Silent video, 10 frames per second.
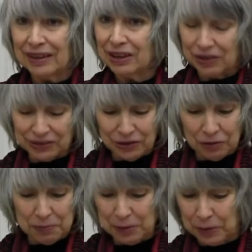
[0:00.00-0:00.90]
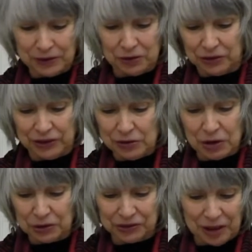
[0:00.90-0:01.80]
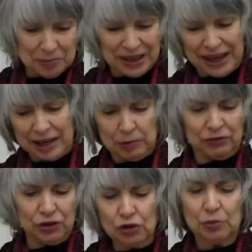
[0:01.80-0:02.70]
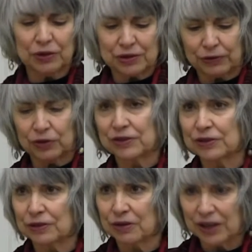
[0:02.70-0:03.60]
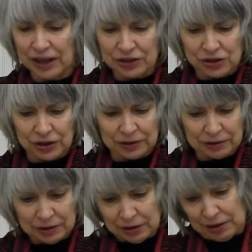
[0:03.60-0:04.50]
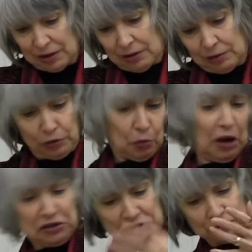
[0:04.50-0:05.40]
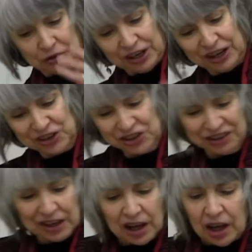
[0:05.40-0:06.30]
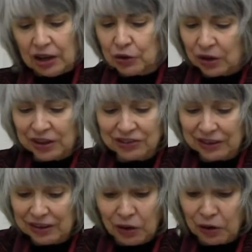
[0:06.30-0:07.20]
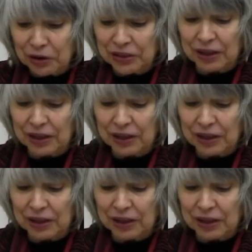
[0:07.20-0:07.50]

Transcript: There is no biblical zero sum game of humans versus creation or the rest of creation, nor is Earth